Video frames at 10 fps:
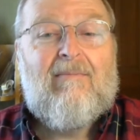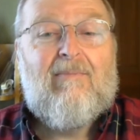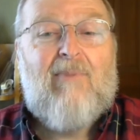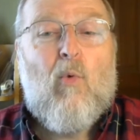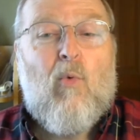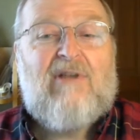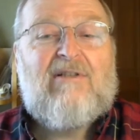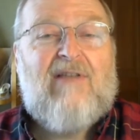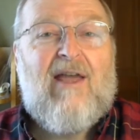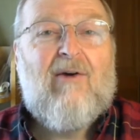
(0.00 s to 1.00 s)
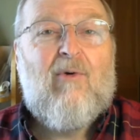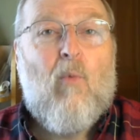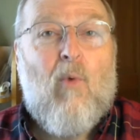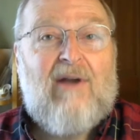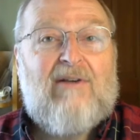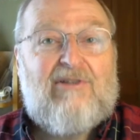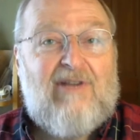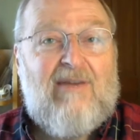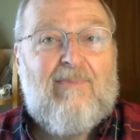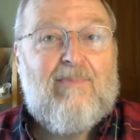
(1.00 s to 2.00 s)
But was that one
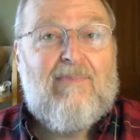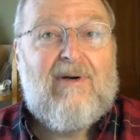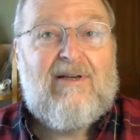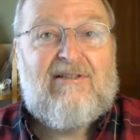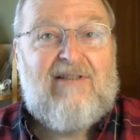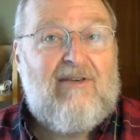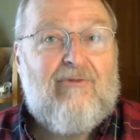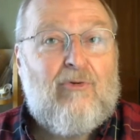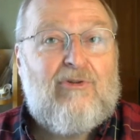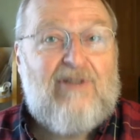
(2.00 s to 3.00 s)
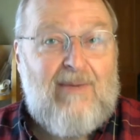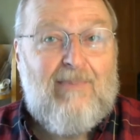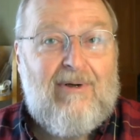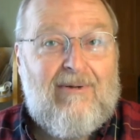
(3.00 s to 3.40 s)
sheep a sinful sheep?